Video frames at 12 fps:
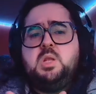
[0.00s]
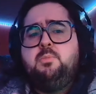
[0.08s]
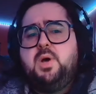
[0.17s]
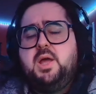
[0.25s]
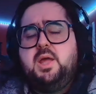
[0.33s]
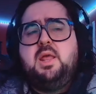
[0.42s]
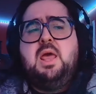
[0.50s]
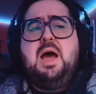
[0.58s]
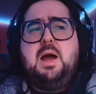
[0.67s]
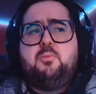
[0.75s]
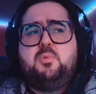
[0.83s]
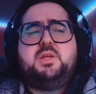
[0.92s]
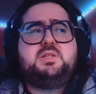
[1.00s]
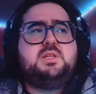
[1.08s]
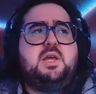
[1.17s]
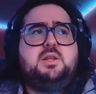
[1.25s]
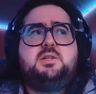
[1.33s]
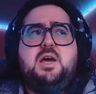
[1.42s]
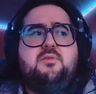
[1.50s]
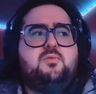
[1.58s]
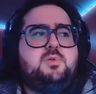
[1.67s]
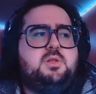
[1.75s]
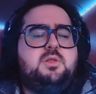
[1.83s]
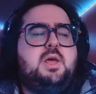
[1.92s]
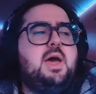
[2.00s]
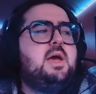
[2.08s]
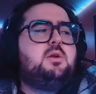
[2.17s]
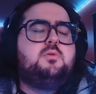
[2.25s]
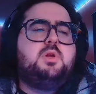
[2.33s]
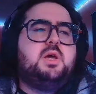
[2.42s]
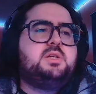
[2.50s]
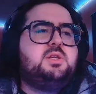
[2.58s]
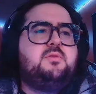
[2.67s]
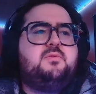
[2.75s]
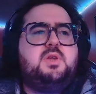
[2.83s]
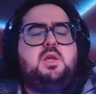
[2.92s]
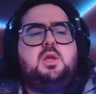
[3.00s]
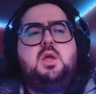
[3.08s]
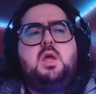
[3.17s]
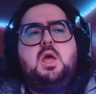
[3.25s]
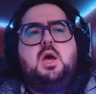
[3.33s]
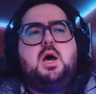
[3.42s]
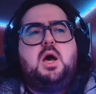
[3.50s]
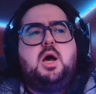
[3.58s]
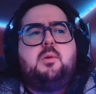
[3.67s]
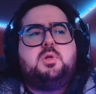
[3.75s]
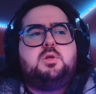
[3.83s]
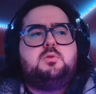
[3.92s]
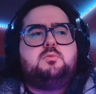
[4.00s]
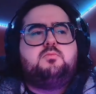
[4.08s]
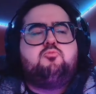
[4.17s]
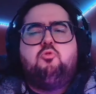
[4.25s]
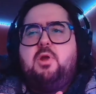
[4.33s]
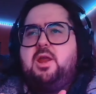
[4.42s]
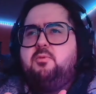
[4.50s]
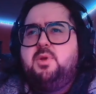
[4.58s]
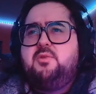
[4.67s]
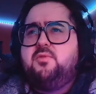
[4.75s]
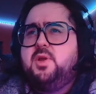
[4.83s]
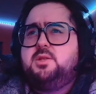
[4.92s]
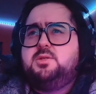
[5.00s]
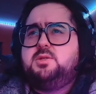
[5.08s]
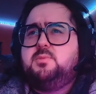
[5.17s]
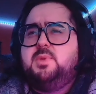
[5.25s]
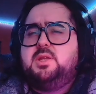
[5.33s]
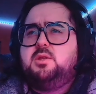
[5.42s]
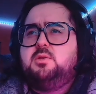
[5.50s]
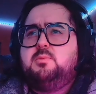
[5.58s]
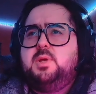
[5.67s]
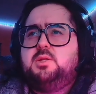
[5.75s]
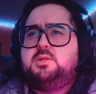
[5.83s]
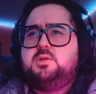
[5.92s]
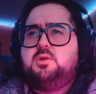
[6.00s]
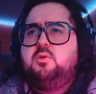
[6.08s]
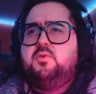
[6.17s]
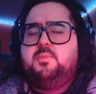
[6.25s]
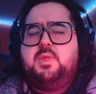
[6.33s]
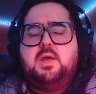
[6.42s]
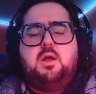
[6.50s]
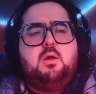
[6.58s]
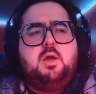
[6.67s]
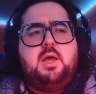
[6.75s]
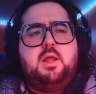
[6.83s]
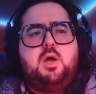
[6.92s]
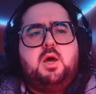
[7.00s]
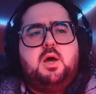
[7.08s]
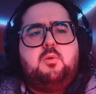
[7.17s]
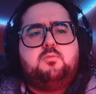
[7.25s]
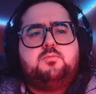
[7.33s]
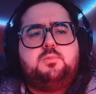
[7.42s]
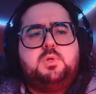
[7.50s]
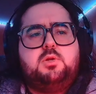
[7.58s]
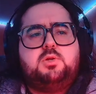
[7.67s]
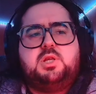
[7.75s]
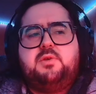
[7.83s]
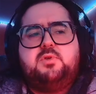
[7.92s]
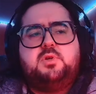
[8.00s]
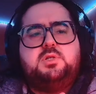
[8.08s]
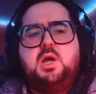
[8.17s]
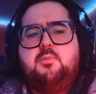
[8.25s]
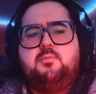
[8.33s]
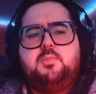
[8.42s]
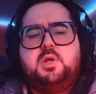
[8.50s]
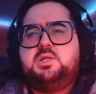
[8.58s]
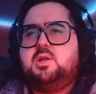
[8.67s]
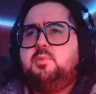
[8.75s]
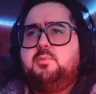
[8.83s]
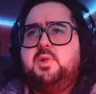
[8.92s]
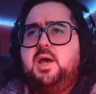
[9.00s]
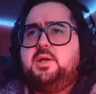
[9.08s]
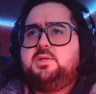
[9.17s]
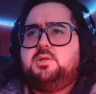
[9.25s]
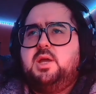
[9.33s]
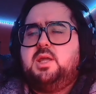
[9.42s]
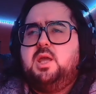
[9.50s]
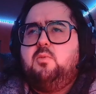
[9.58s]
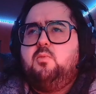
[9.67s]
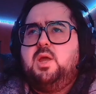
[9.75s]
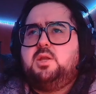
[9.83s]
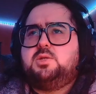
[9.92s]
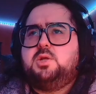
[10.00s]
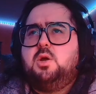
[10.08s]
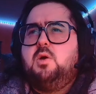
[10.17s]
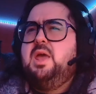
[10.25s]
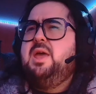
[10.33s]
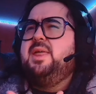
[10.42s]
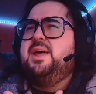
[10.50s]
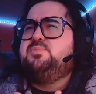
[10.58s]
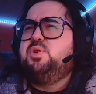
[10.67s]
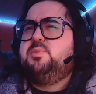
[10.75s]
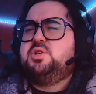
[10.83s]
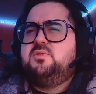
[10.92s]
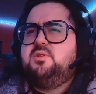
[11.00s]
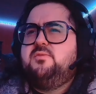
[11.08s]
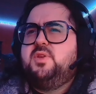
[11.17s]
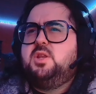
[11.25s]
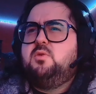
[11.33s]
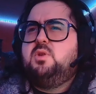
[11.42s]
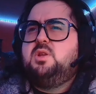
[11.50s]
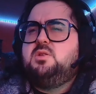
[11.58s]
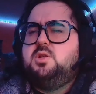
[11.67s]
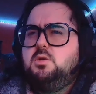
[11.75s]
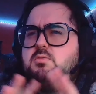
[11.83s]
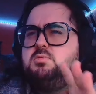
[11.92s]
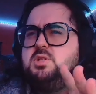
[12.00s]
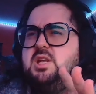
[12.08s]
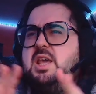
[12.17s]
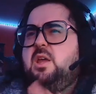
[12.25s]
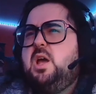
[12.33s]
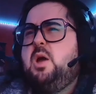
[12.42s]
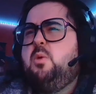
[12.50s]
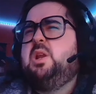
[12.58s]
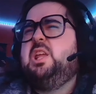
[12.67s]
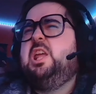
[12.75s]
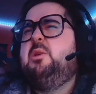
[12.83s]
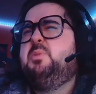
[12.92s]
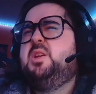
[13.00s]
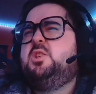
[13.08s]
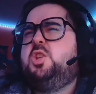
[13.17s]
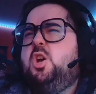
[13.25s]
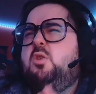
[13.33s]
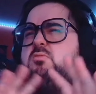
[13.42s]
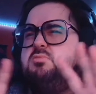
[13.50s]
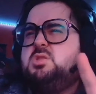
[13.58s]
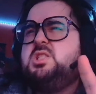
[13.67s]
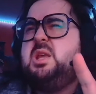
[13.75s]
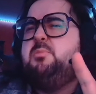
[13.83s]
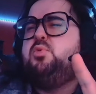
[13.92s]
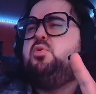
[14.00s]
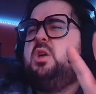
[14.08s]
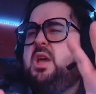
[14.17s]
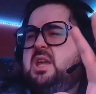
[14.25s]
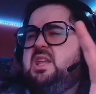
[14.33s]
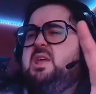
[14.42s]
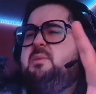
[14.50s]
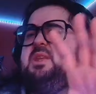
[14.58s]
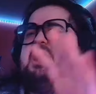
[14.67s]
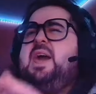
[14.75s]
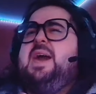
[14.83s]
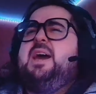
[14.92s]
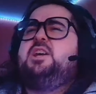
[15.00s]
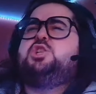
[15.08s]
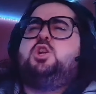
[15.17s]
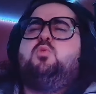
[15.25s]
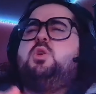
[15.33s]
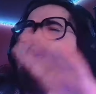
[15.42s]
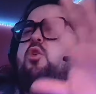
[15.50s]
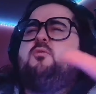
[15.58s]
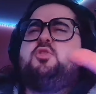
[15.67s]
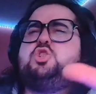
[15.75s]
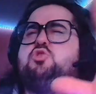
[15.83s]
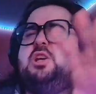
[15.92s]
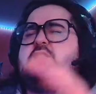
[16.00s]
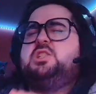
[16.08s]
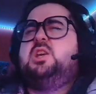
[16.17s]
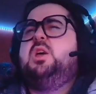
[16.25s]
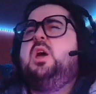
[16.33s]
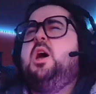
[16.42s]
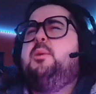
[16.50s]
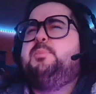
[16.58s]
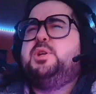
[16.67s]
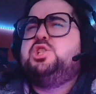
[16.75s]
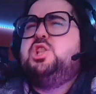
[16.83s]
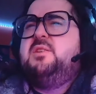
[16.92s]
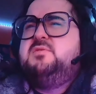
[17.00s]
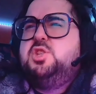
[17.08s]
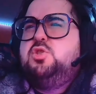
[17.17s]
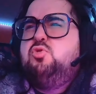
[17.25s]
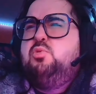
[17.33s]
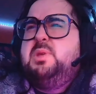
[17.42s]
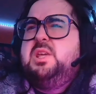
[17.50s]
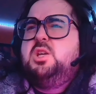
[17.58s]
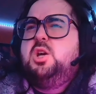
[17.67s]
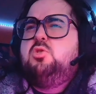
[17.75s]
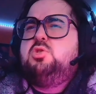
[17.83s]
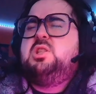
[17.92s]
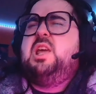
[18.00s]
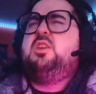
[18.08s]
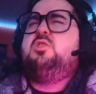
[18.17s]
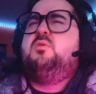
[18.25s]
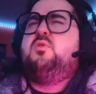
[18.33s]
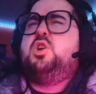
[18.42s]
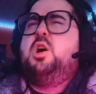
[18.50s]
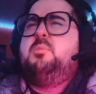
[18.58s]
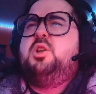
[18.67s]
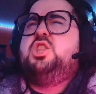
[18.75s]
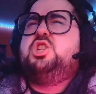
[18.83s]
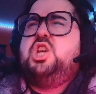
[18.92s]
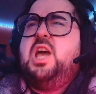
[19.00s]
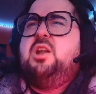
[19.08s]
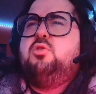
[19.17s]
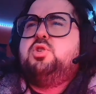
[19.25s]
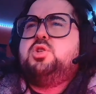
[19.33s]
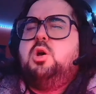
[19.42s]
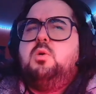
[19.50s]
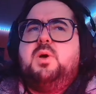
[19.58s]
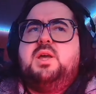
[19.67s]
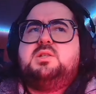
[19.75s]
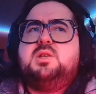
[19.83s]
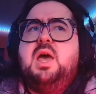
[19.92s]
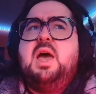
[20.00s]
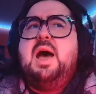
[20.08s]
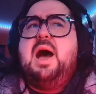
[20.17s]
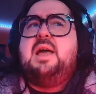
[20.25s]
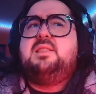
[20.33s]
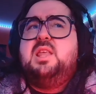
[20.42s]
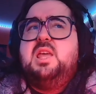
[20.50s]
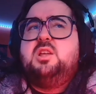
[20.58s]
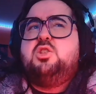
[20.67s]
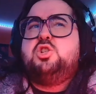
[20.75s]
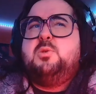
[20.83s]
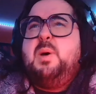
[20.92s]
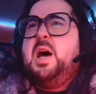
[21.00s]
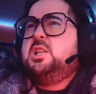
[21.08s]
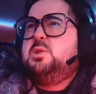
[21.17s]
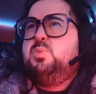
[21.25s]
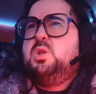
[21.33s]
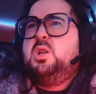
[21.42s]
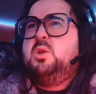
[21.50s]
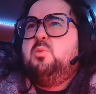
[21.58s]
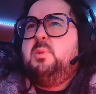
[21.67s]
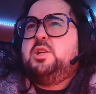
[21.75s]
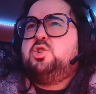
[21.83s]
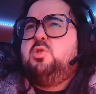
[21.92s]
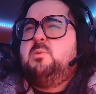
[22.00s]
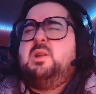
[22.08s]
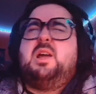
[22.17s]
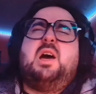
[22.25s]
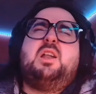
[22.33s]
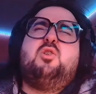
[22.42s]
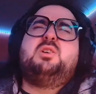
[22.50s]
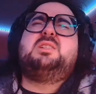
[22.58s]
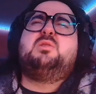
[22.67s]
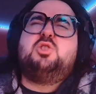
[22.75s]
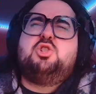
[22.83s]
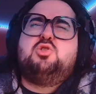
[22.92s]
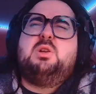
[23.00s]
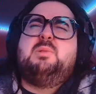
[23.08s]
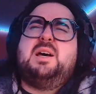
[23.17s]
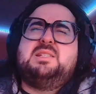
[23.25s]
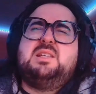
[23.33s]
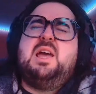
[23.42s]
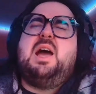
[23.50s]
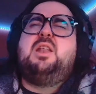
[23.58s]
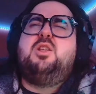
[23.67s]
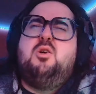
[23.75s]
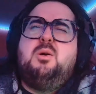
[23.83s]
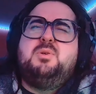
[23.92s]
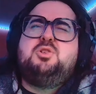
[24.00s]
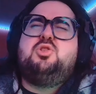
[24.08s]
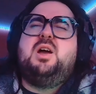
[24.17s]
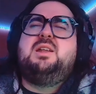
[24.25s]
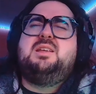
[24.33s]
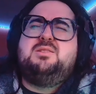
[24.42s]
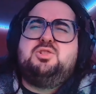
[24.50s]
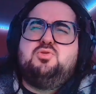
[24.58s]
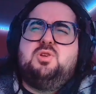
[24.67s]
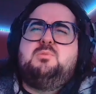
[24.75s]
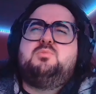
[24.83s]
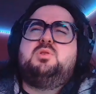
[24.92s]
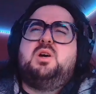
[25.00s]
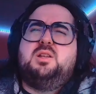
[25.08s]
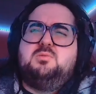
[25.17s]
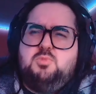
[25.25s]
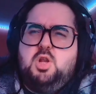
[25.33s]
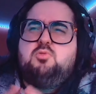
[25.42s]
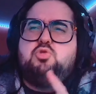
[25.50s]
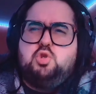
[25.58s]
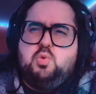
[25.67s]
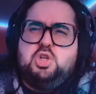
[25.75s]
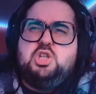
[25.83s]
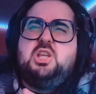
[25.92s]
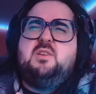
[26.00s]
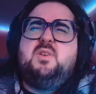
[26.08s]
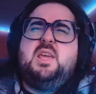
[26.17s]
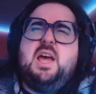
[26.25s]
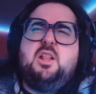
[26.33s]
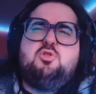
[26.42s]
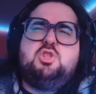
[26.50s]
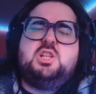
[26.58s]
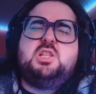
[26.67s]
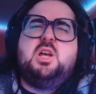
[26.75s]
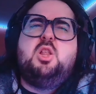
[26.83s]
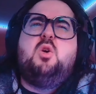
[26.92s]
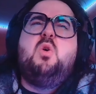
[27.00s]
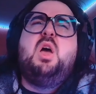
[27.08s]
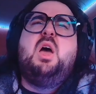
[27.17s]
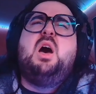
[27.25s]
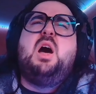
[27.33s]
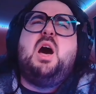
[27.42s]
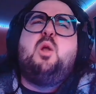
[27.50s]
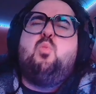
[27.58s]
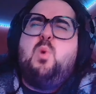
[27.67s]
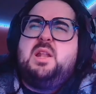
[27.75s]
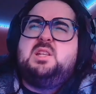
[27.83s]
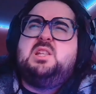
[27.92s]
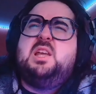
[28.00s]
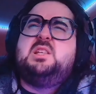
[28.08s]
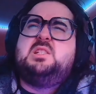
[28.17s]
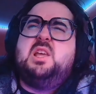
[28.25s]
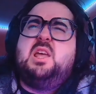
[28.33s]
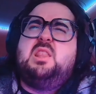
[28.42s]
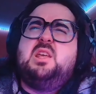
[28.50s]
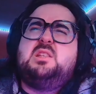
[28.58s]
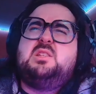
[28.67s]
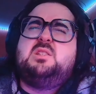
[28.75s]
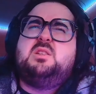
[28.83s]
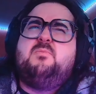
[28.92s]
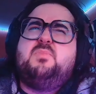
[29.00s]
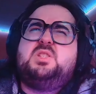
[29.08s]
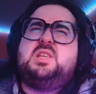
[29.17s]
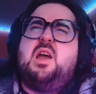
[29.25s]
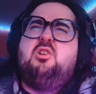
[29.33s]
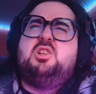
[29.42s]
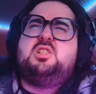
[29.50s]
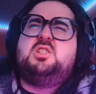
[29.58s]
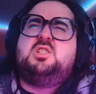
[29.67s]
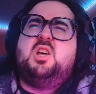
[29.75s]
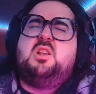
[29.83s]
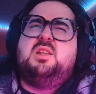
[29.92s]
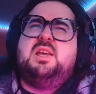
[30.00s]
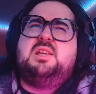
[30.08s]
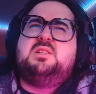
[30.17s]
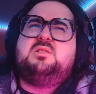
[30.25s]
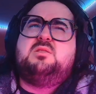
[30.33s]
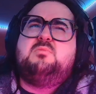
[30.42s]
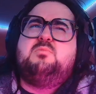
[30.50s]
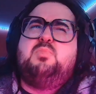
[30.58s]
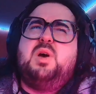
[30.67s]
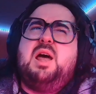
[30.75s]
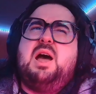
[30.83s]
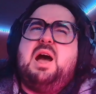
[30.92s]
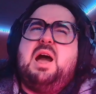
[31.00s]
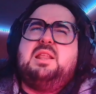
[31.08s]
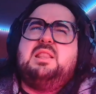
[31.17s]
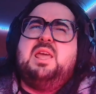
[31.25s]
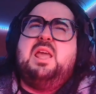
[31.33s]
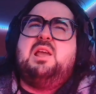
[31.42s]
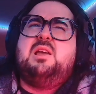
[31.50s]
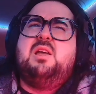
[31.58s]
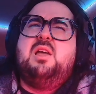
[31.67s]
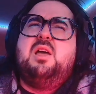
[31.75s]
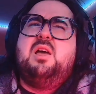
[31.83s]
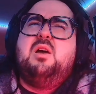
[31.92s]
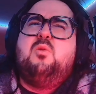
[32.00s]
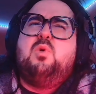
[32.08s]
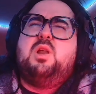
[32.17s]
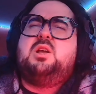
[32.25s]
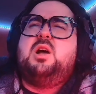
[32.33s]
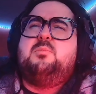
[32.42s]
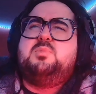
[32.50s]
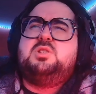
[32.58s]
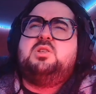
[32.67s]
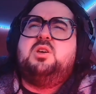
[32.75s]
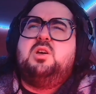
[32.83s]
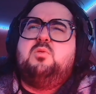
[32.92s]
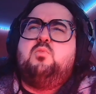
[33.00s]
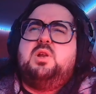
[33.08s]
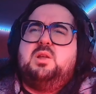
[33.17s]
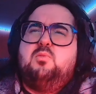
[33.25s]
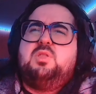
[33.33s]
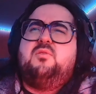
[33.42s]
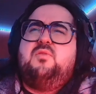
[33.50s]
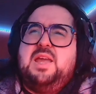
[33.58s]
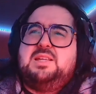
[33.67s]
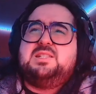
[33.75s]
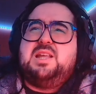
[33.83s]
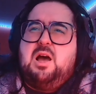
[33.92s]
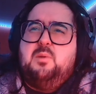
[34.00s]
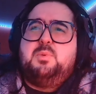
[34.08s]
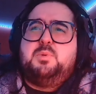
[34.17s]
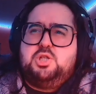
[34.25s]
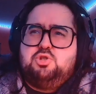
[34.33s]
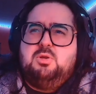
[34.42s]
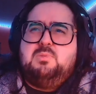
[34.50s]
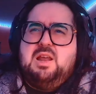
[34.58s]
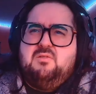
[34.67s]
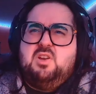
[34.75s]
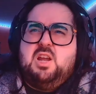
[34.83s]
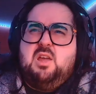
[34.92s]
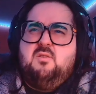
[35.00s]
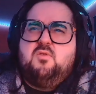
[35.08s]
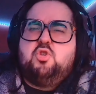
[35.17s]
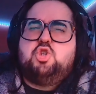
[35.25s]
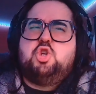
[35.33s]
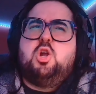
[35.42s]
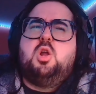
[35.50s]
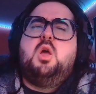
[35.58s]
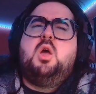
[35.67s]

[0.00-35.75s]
But I'm really excited to dive within that, go to STV, you know, raid with my friends and my guildmates and go from there, and, you know, just have a good time. It's going to be a blast. I can't wait. So that's pretty much for the video, you know, today. I want to keep it, you know, simple, keep it cash. I don't want to overstress it. Much love to you, amigos. Thank you for coming to the channel, as always. I think there's a possibility we might stream tonight. I know I said I was going to stream last night. I know I've been trying to stream on, you know, Twitch TV, HelloJTello, on Wednesdays, and then Saturdays and Sundays. But I think when it comes to the when the phase is out, I'm gonna be streaming every night for sure.